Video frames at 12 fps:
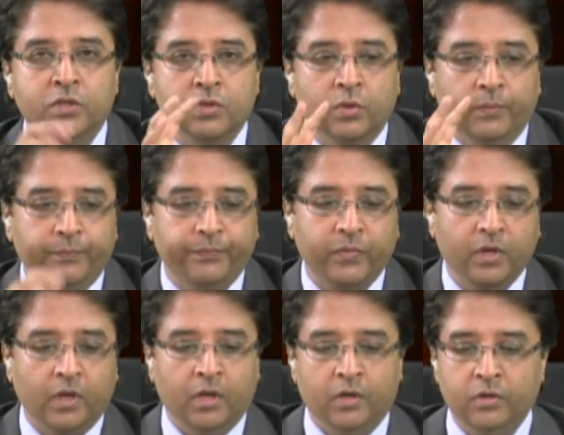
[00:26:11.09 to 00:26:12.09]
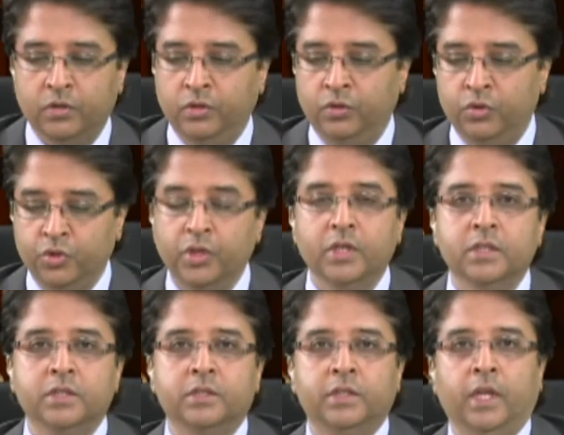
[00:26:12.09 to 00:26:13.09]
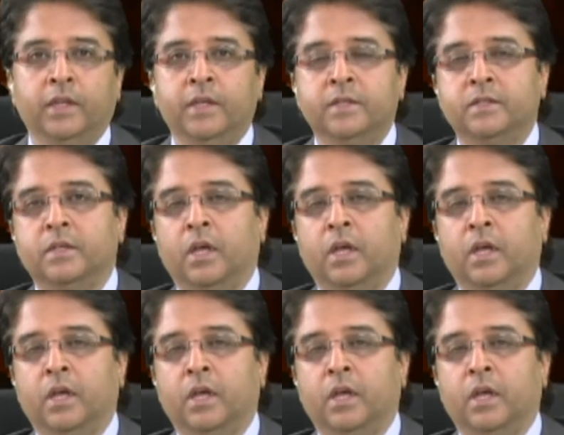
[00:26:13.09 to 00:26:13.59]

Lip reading: So you shouldn't take this